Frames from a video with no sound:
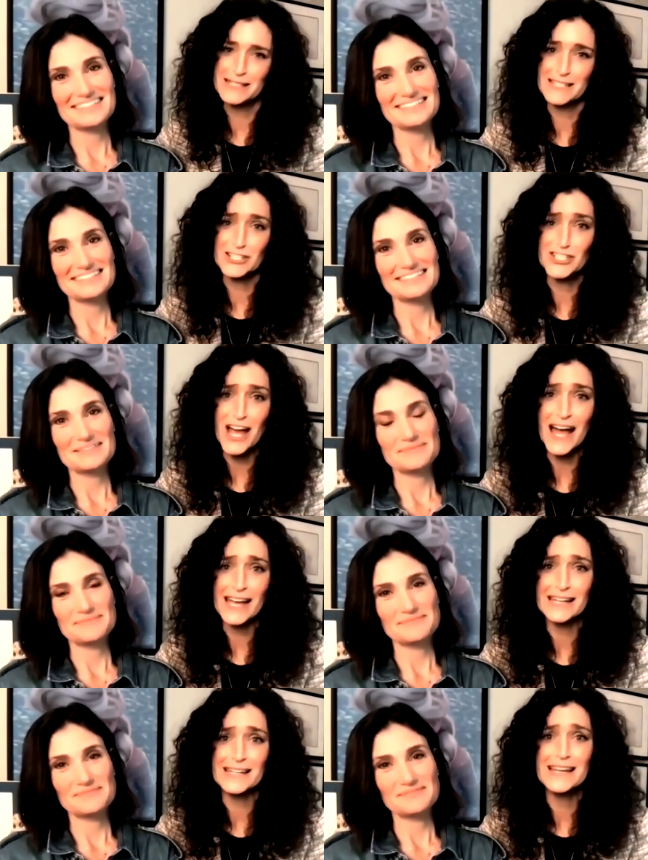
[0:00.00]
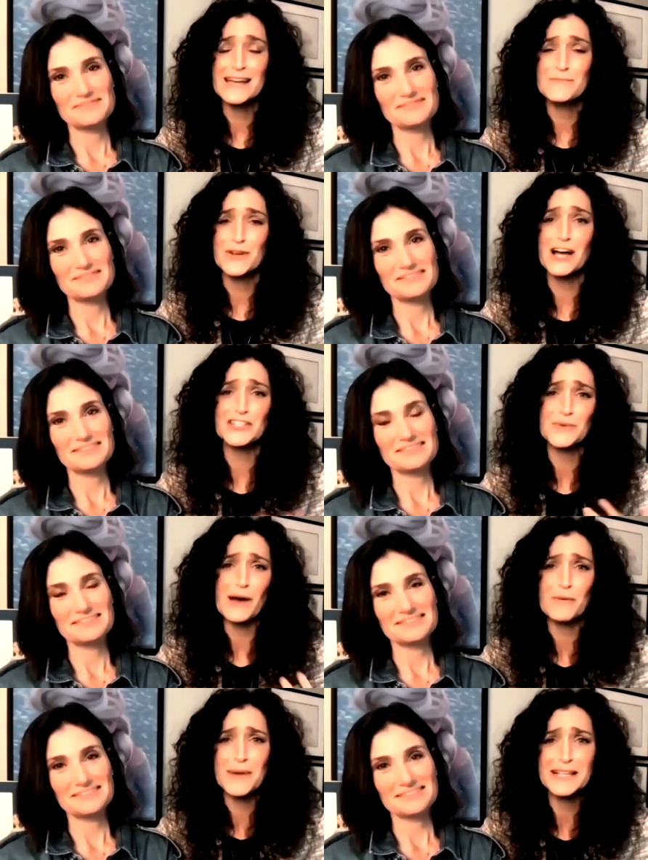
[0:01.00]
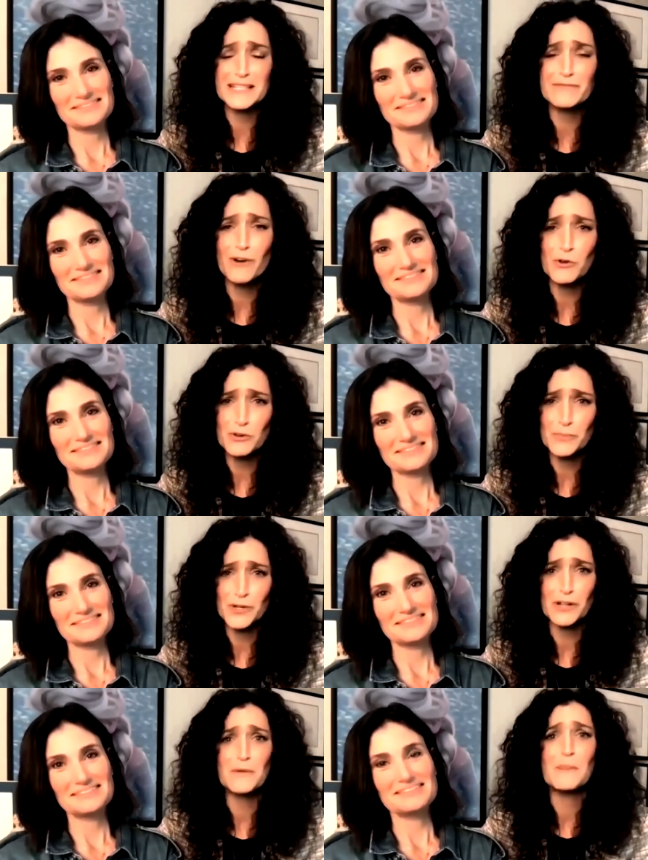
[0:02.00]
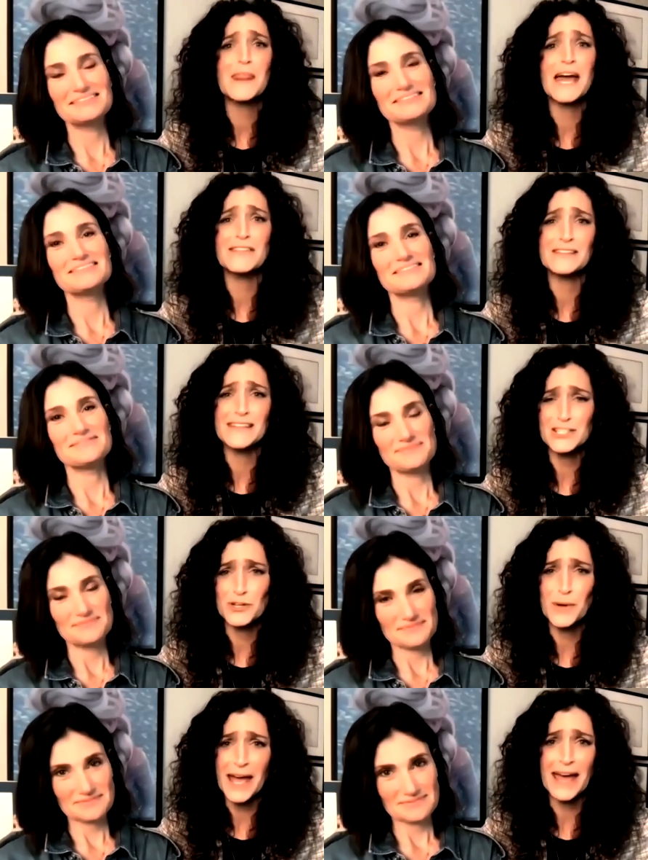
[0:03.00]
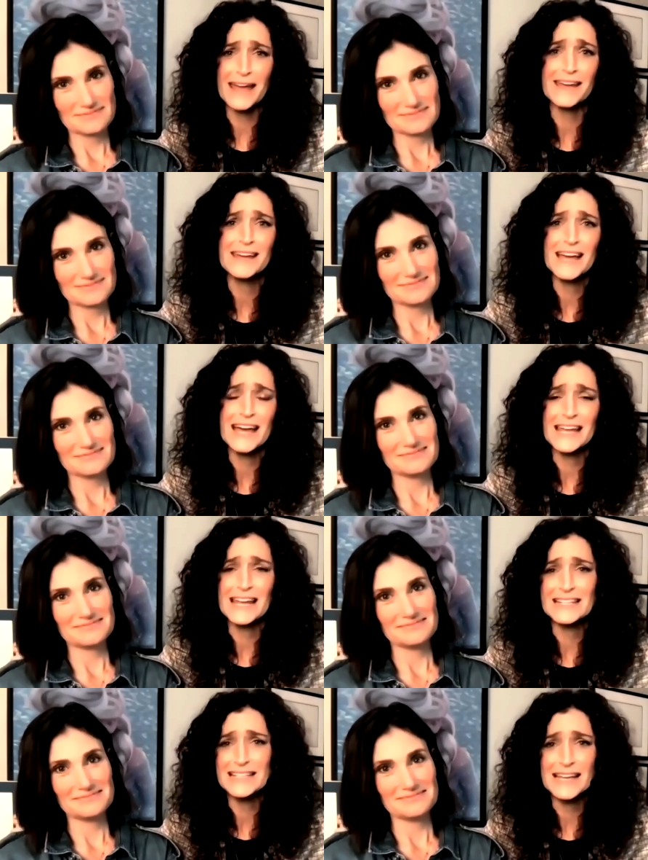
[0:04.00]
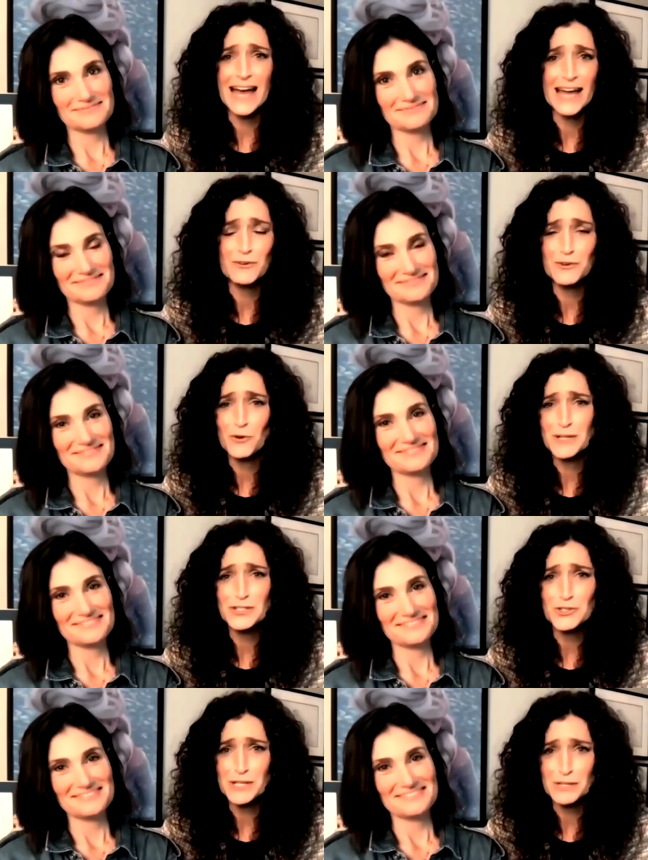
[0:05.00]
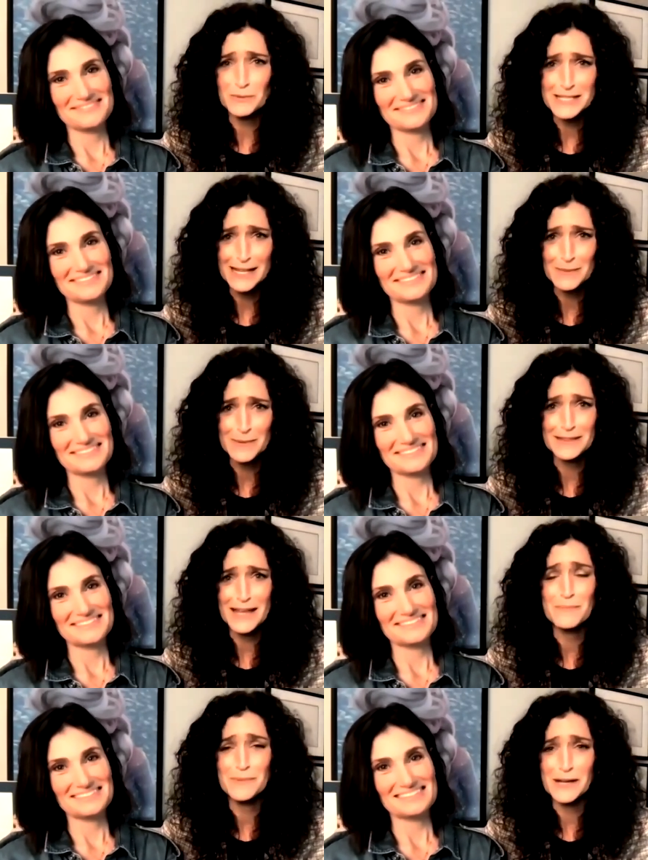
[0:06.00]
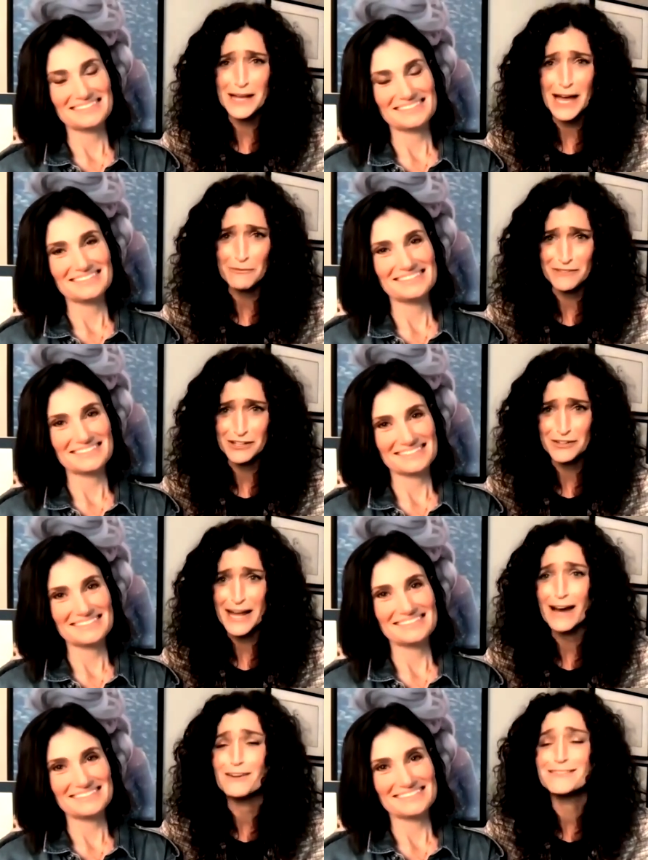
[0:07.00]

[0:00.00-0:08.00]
Speaker 1: can shine, but also how it makes them vulnerable and that that's okay. And I said, I don't know what story we'll tell about that, but I'll figure it out.